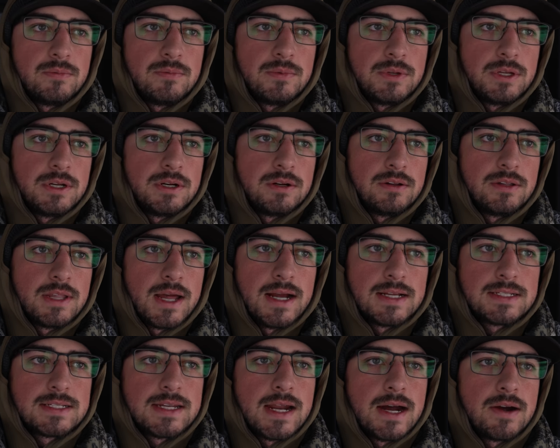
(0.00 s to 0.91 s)
You know,
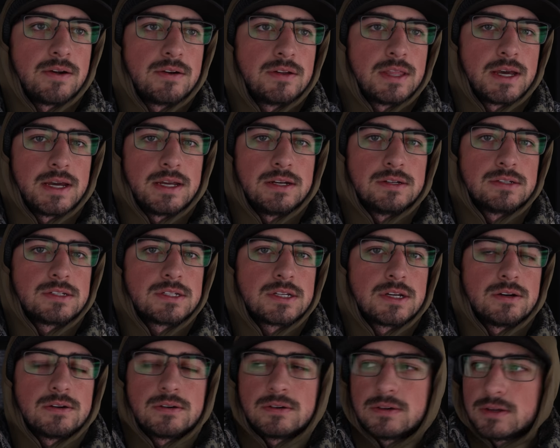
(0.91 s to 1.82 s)
last hour light or
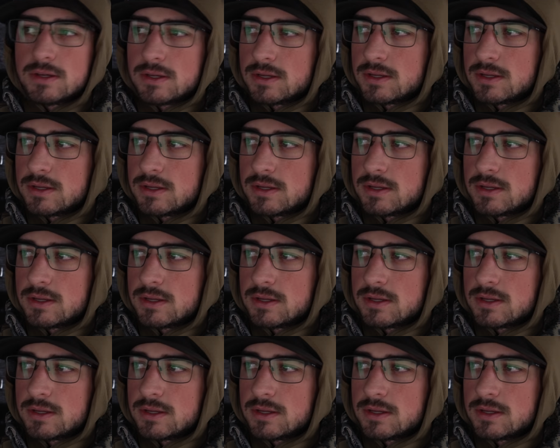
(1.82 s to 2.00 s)
so,